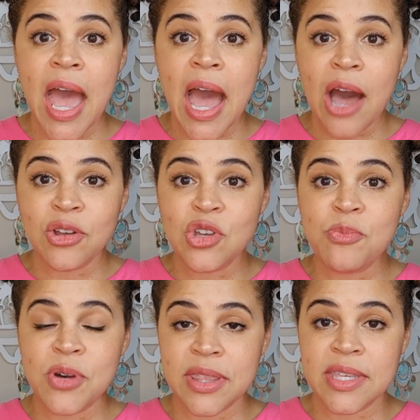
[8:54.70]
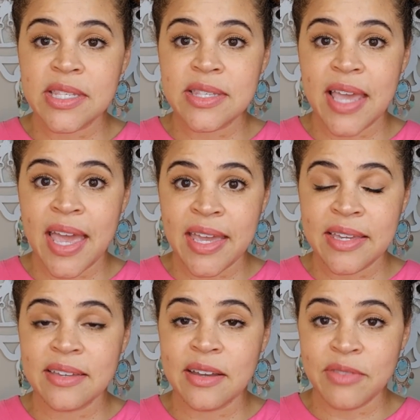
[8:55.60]
how you put this
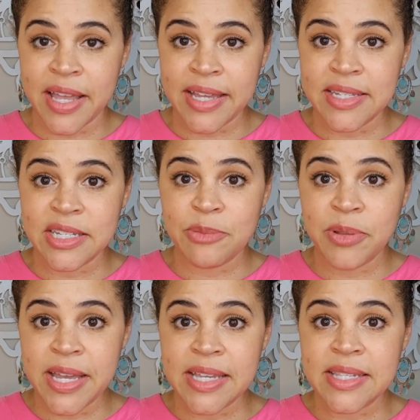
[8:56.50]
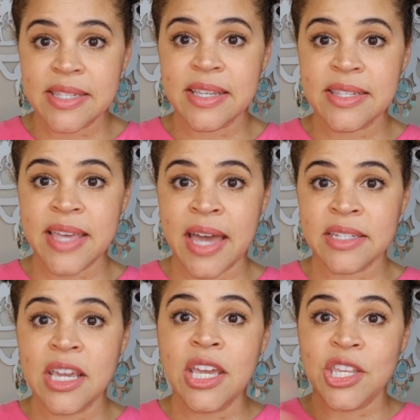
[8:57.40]
egg of light into place is
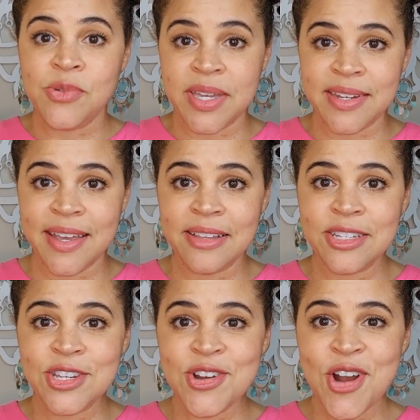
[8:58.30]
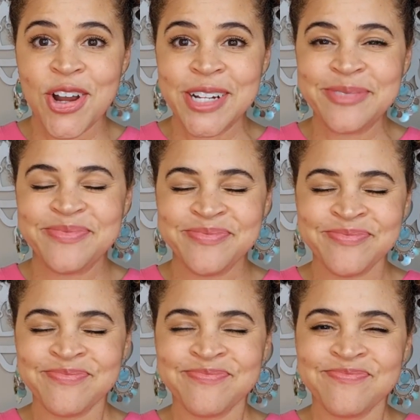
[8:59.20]
that you inhale into your heart
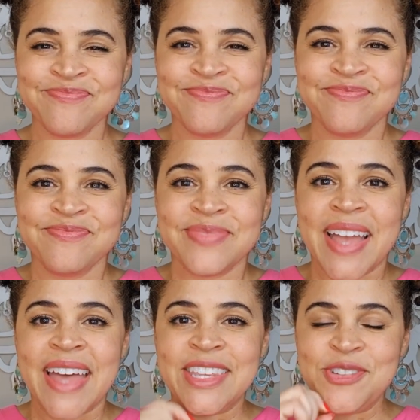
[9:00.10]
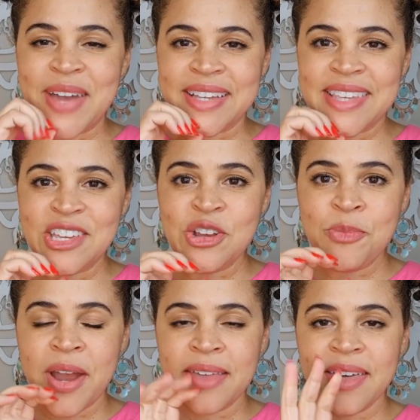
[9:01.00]
and then you exhale your
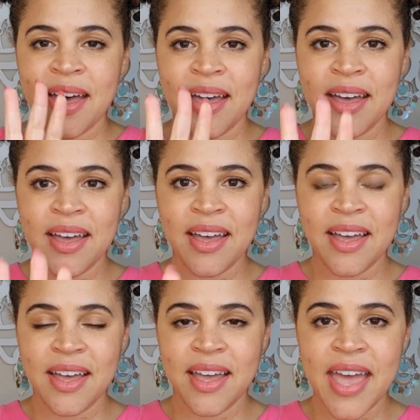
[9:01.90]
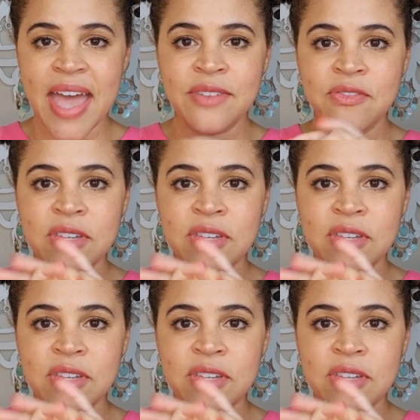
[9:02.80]
breath and